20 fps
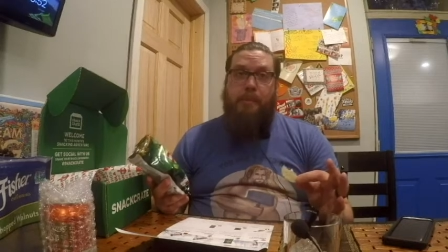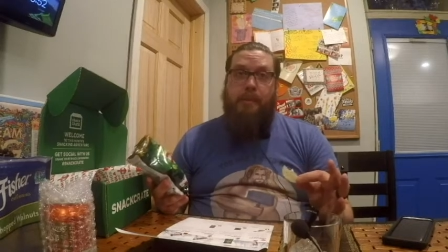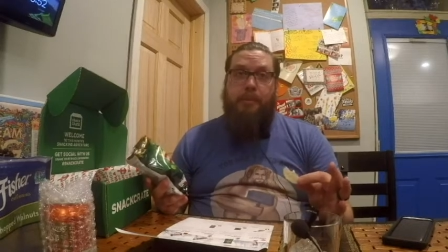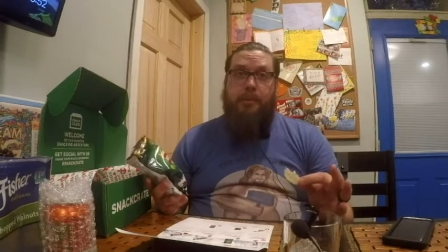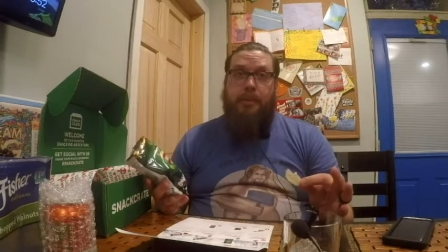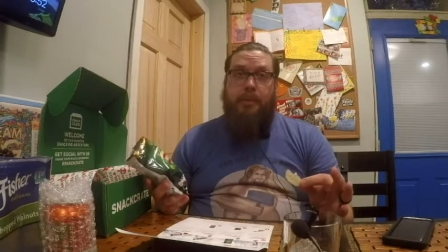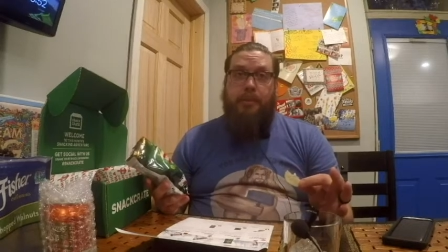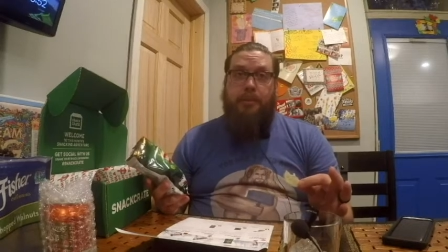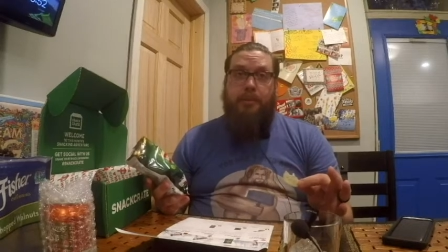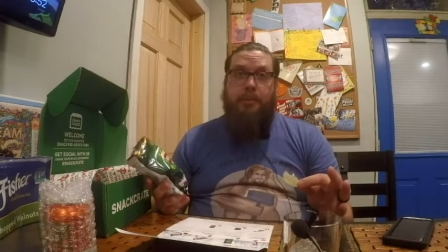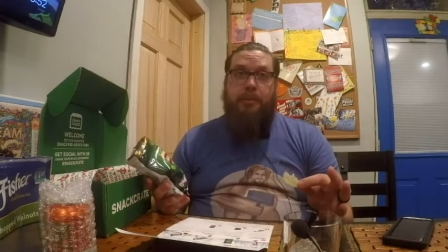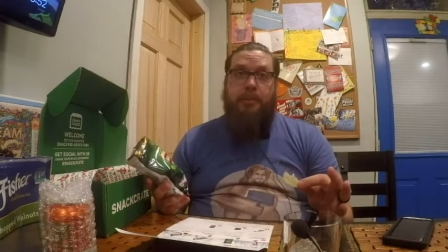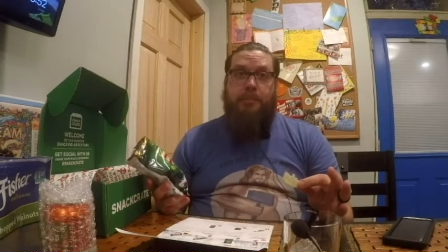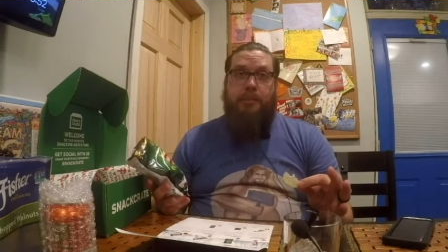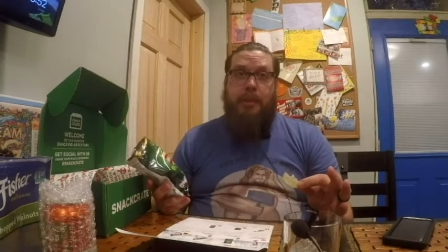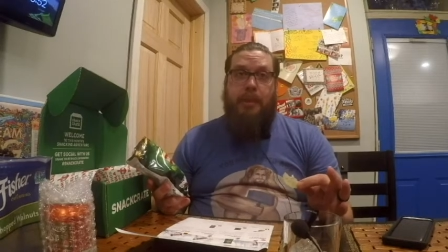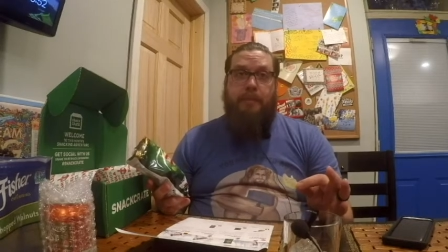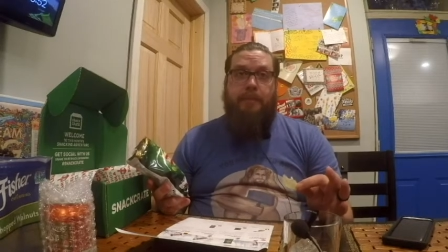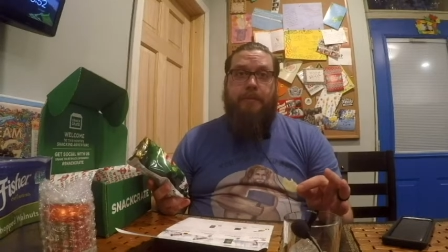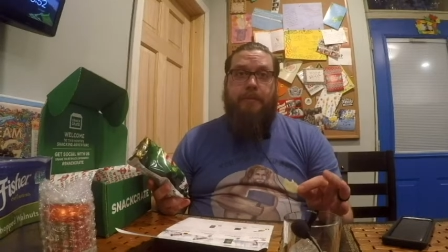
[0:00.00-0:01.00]
Brussels
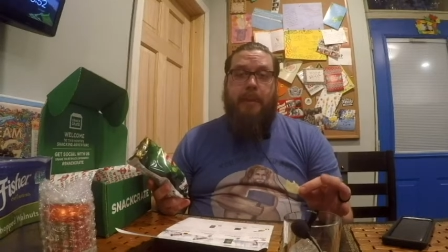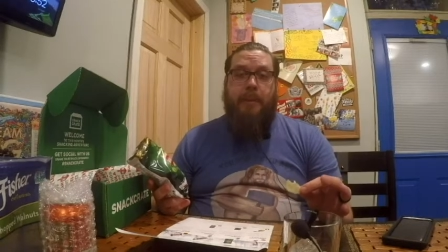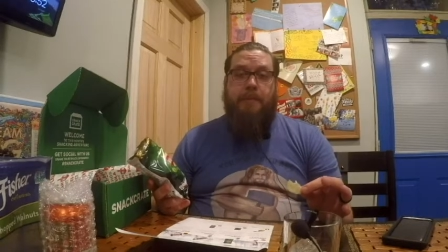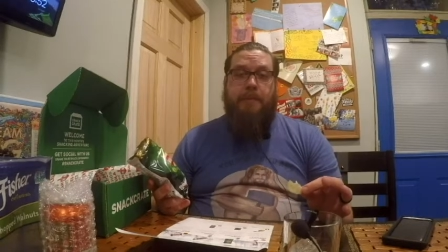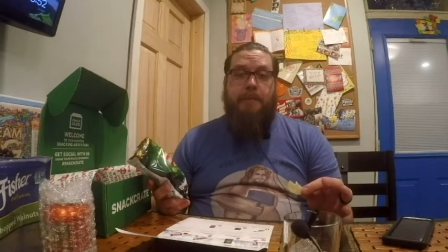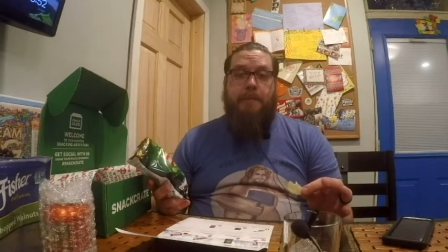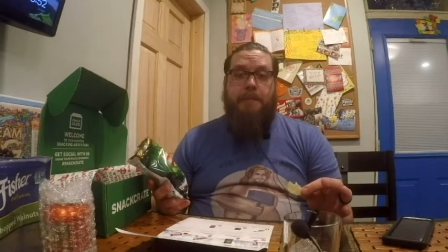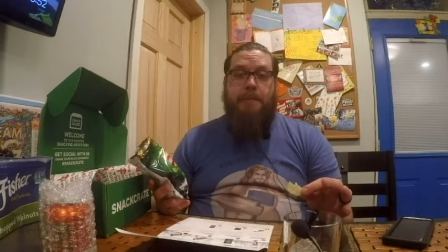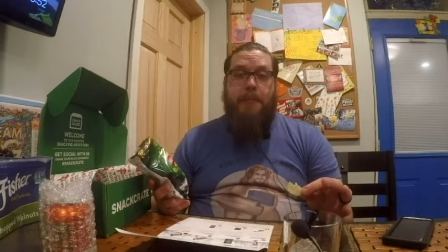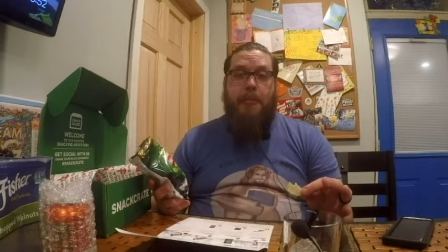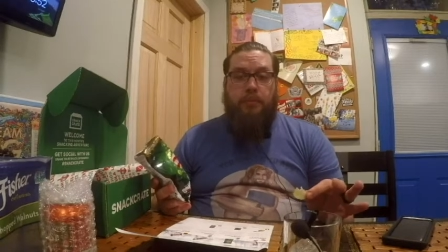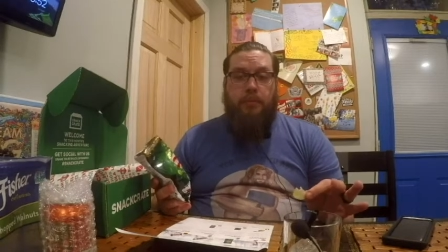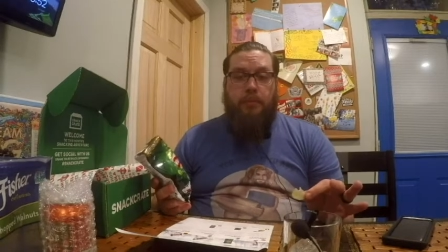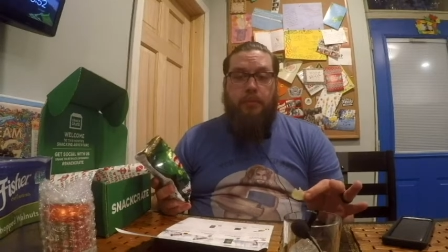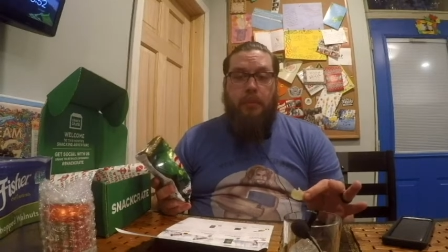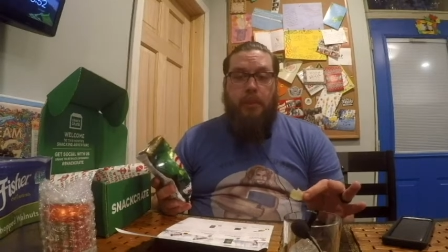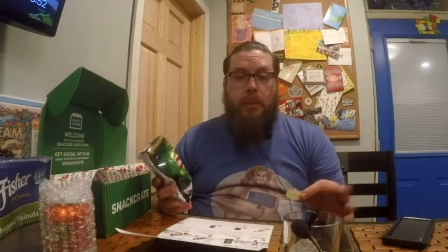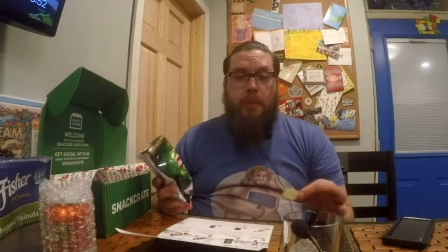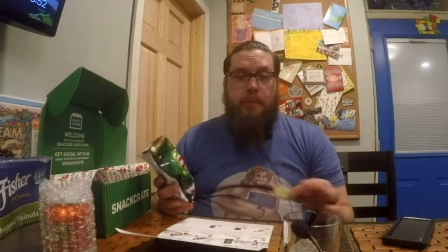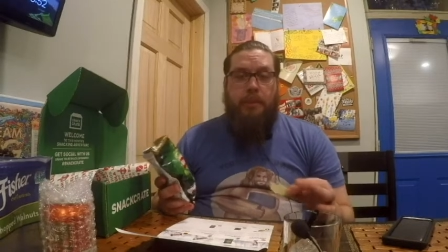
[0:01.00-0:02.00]
sprout flavor
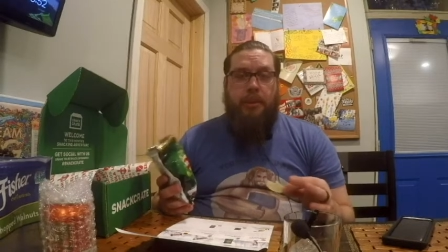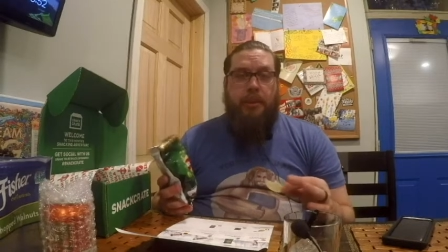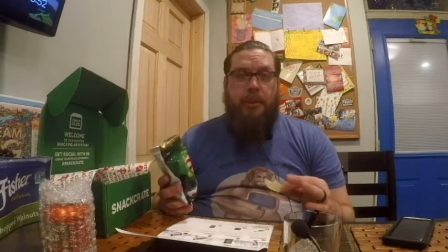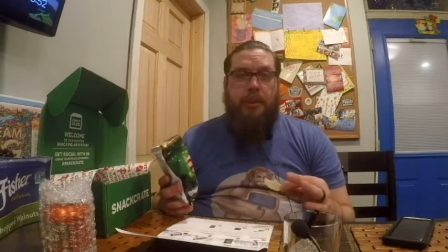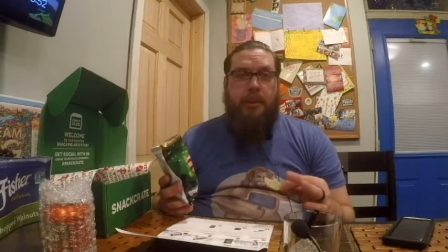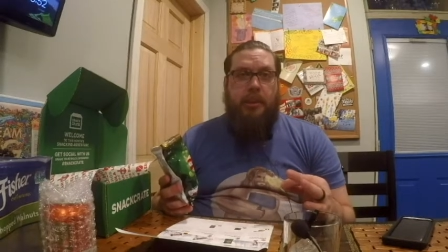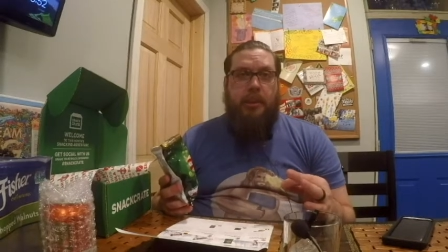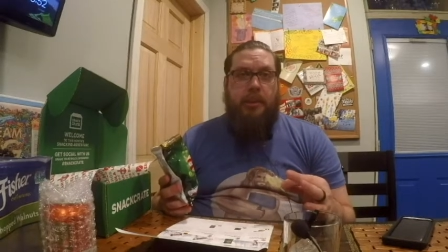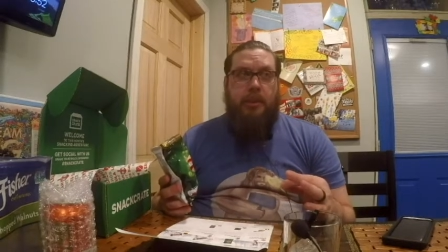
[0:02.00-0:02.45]
but like